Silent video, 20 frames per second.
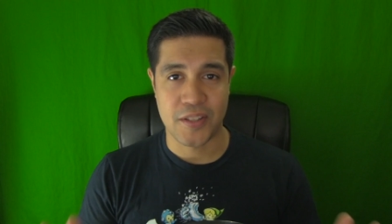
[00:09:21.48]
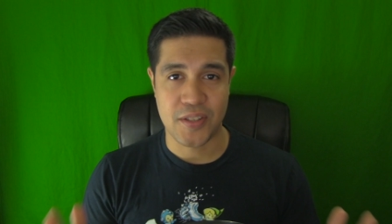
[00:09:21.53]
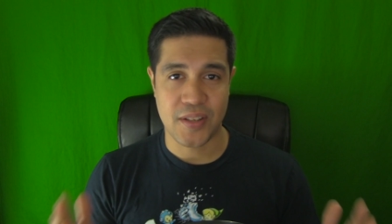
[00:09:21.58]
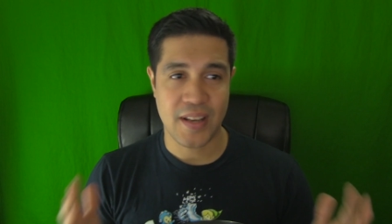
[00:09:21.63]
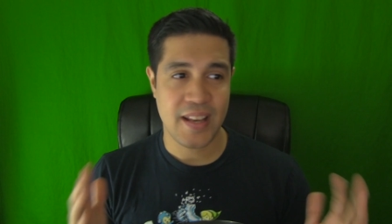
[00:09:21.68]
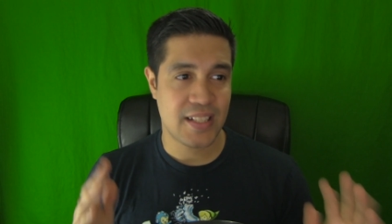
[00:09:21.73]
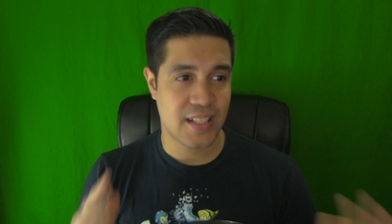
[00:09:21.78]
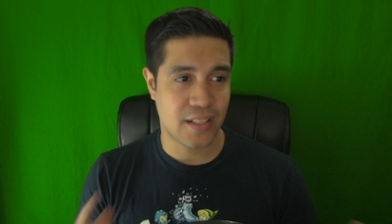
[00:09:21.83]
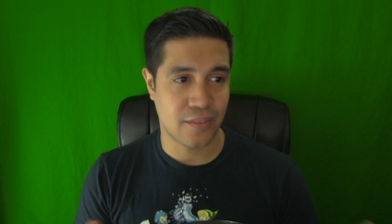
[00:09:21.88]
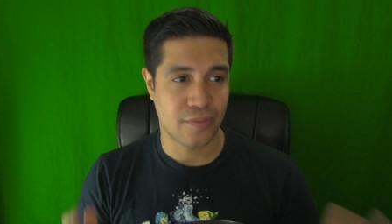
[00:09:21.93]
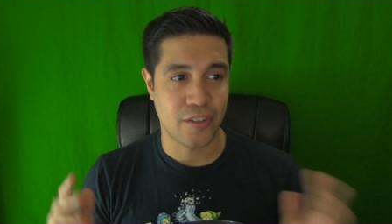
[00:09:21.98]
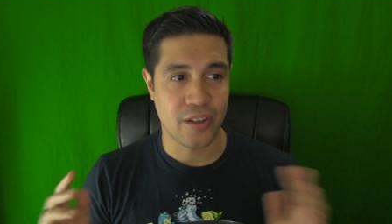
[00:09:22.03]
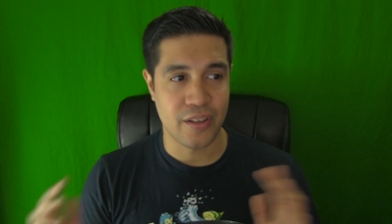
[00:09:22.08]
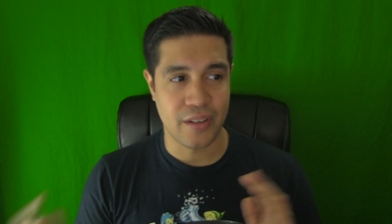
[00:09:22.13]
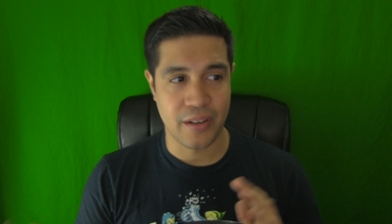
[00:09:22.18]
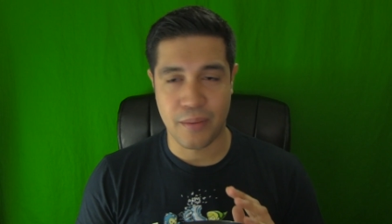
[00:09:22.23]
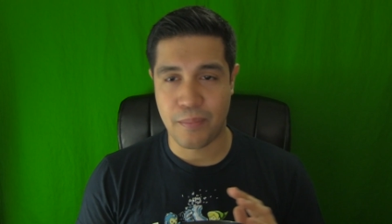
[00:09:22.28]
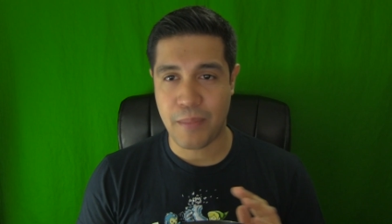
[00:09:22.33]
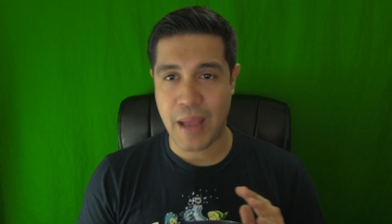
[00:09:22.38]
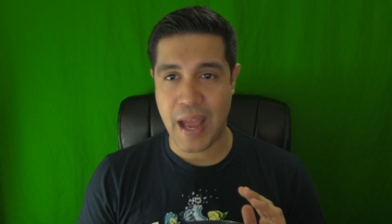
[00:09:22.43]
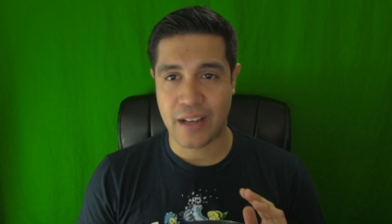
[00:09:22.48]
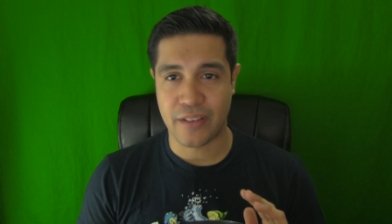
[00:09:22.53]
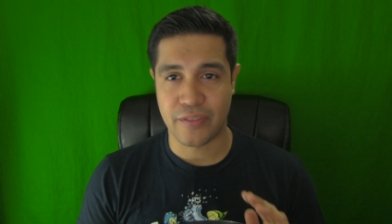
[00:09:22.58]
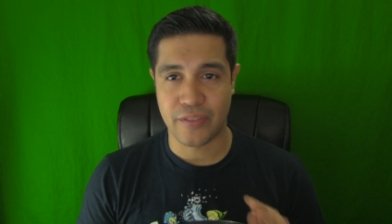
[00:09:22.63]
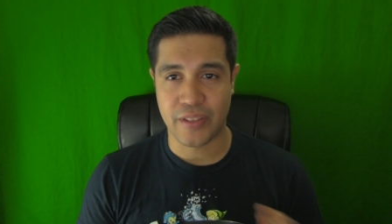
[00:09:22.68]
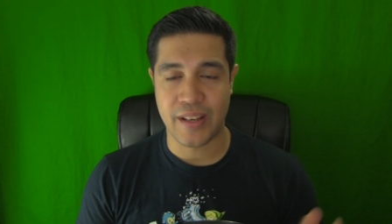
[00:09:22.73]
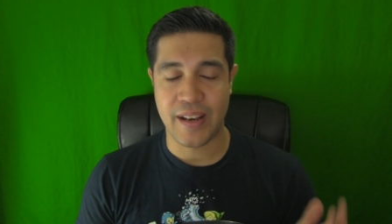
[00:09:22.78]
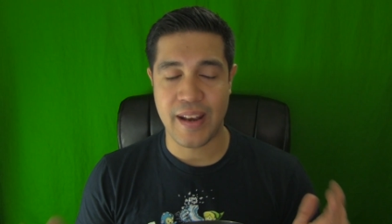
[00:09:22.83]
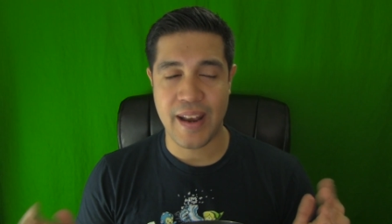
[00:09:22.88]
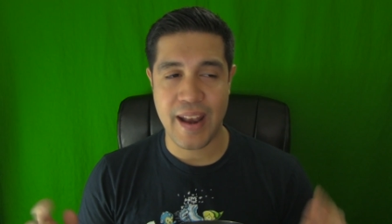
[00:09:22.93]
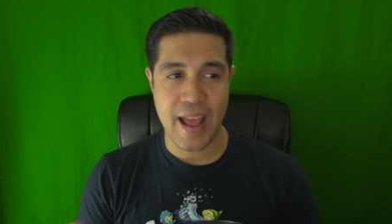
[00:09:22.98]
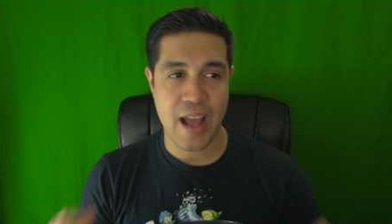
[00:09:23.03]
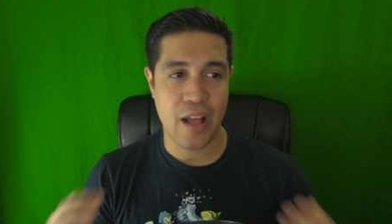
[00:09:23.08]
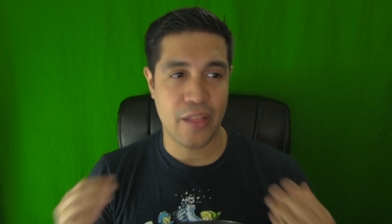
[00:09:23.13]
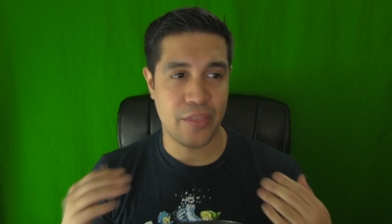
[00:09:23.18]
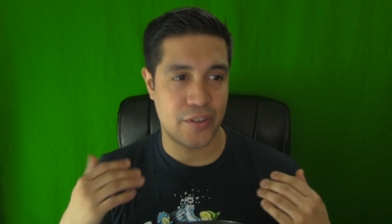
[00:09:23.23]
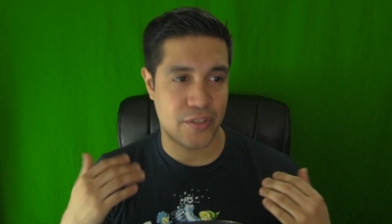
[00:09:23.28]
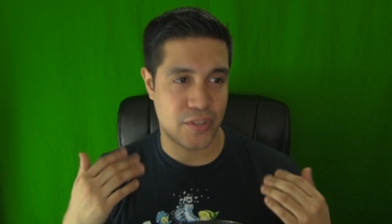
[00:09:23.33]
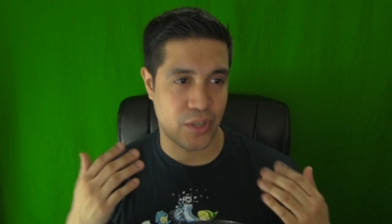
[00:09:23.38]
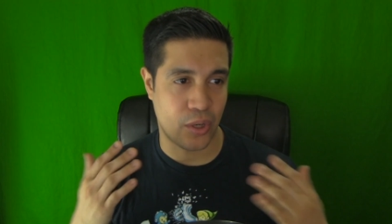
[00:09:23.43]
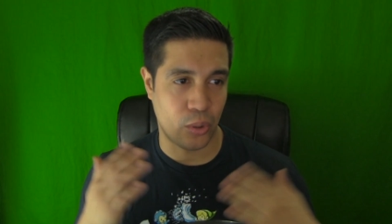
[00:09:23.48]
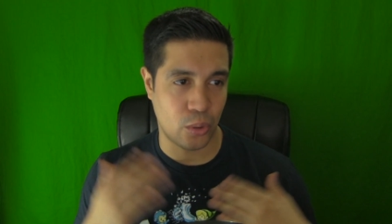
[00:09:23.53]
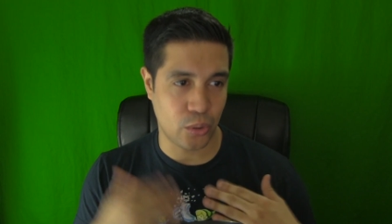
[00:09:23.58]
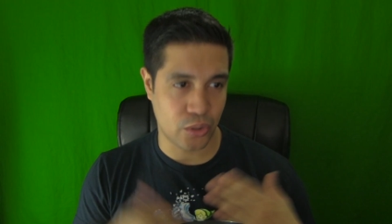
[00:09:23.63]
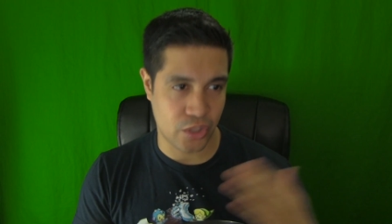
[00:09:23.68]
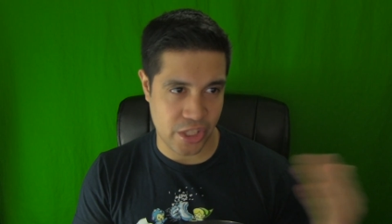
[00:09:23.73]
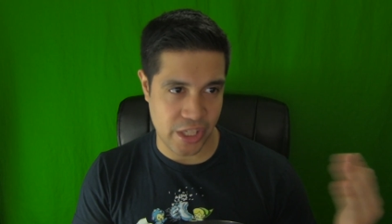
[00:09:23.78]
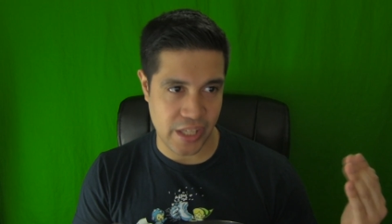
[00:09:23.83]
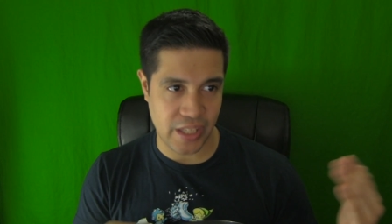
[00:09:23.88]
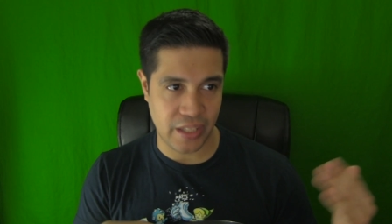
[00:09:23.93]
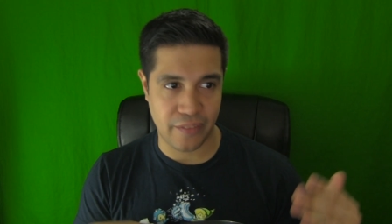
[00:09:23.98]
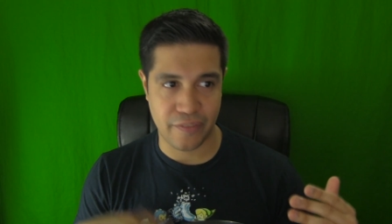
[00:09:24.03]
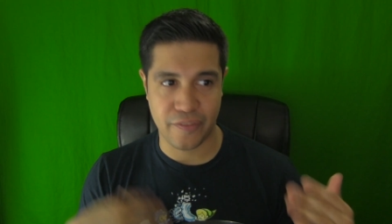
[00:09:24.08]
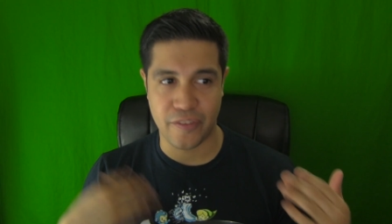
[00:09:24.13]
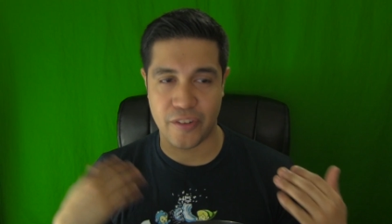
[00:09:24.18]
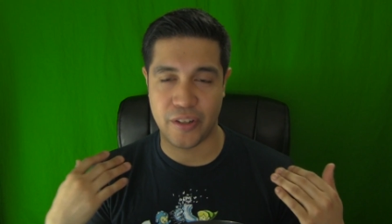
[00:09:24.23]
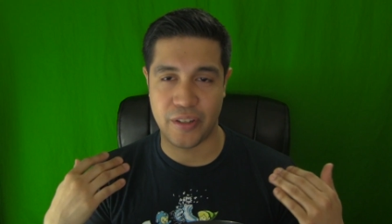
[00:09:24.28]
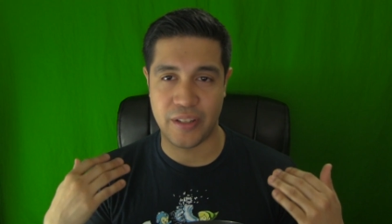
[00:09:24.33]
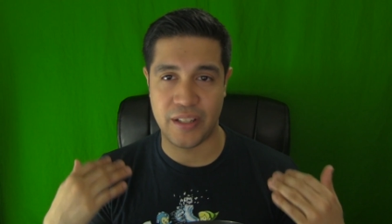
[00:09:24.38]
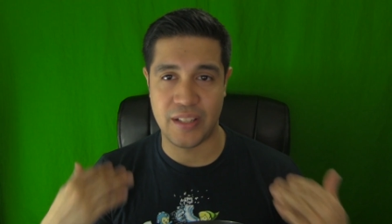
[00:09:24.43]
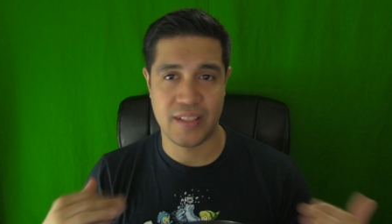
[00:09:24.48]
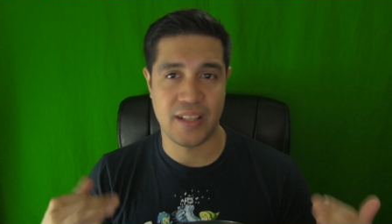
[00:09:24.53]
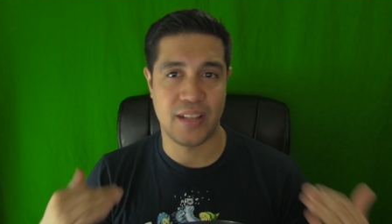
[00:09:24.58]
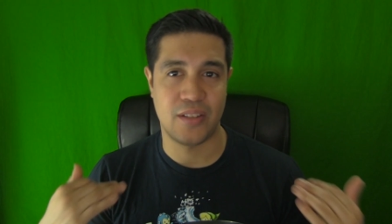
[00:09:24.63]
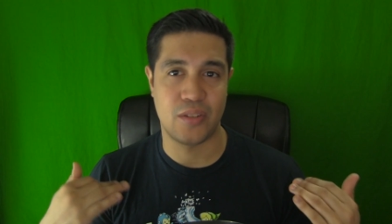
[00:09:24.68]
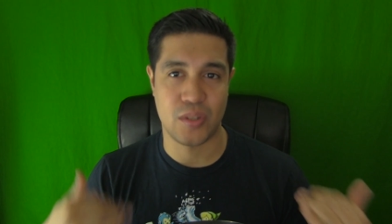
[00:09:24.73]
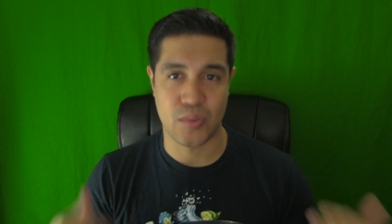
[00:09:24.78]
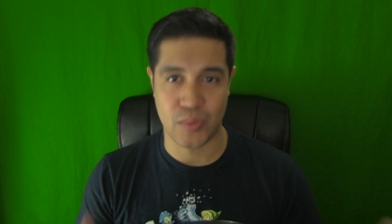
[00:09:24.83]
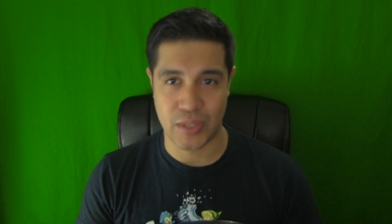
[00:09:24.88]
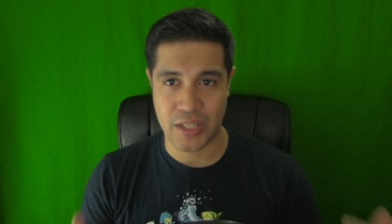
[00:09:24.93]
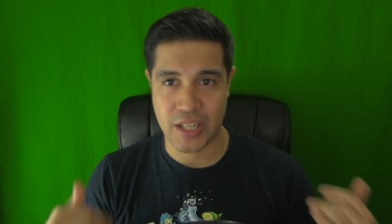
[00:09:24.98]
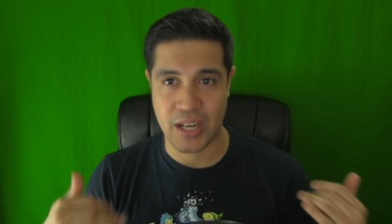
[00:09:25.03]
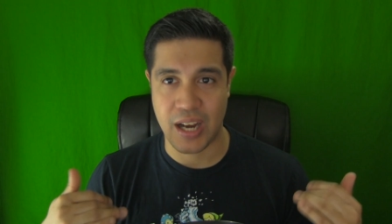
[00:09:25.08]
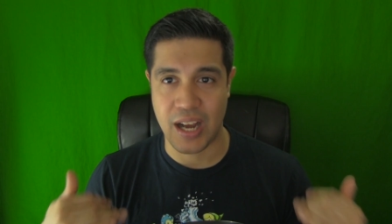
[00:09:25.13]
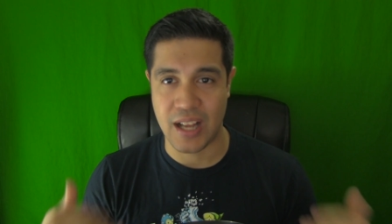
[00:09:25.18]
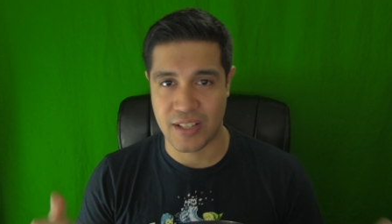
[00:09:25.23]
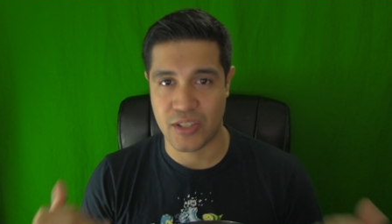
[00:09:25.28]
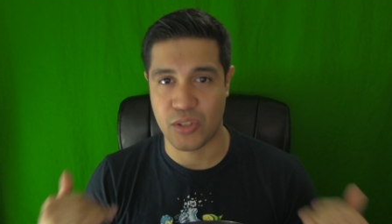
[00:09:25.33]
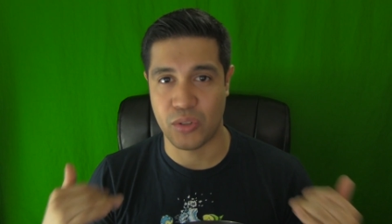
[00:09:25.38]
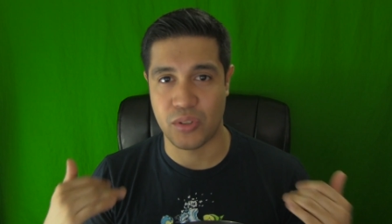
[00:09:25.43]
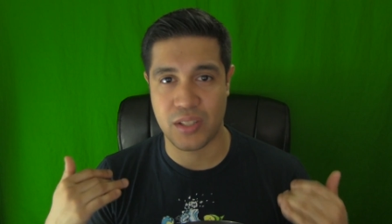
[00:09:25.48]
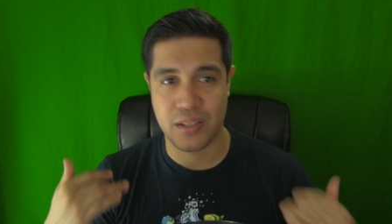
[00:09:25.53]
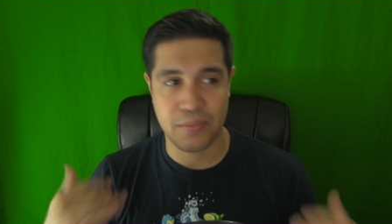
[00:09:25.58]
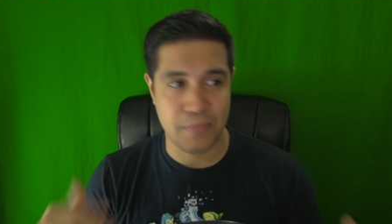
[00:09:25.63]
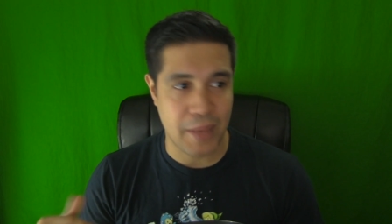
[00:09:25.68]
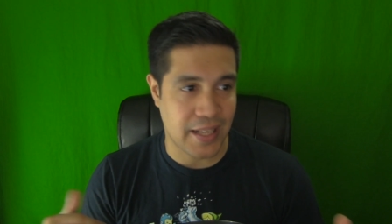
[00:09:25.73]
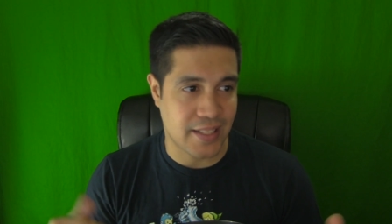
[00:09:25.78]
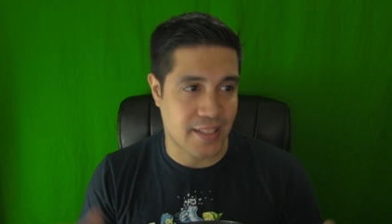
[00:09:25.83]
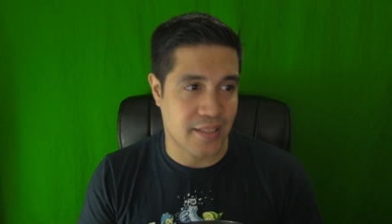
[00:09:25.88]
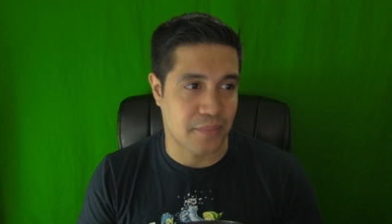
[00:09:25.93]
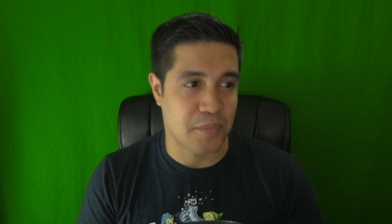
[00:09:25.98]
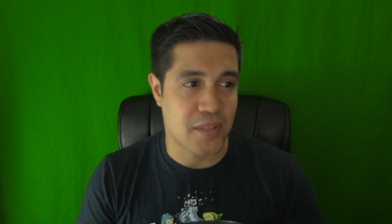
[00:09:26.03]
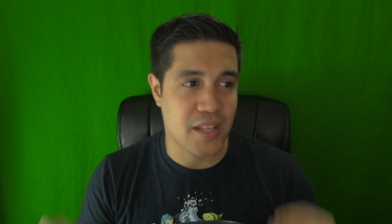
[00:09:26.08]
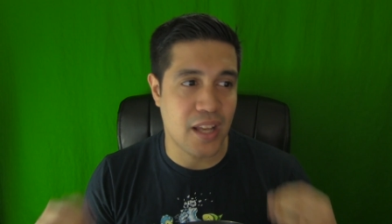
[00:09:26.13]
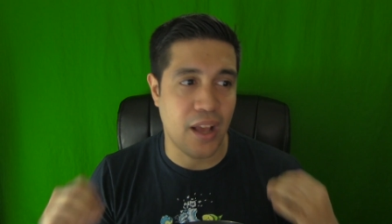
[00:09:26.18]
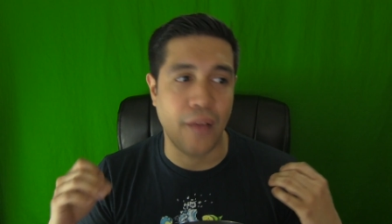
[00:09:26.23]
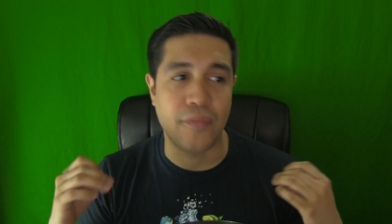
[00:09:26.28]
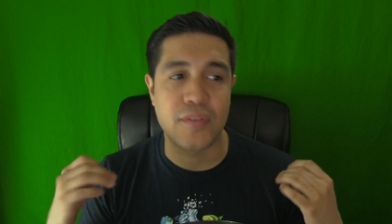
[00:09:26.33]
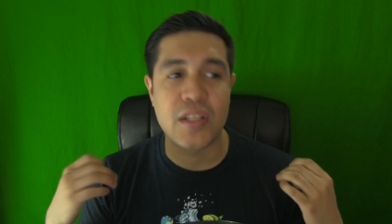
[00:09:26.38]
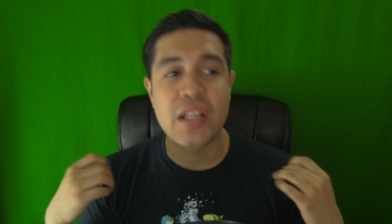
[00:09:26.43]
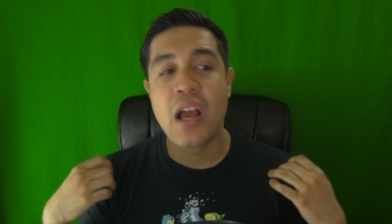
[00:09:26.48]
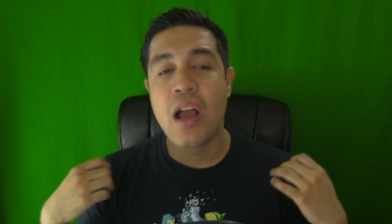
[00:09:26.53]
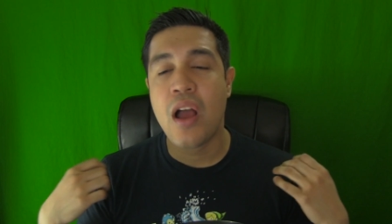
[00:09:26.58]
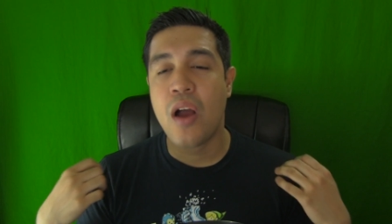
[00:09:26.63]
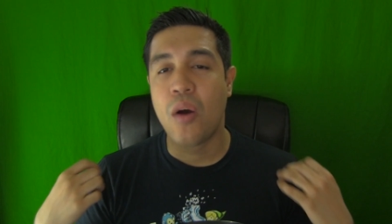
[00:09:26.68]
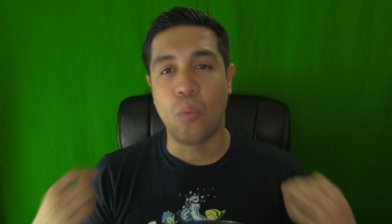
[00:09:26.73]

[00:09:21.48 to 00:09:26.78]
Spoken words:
All right, so that's the front and back of it. Now there's a whole sheet for Nintendo Switch console specs themselves.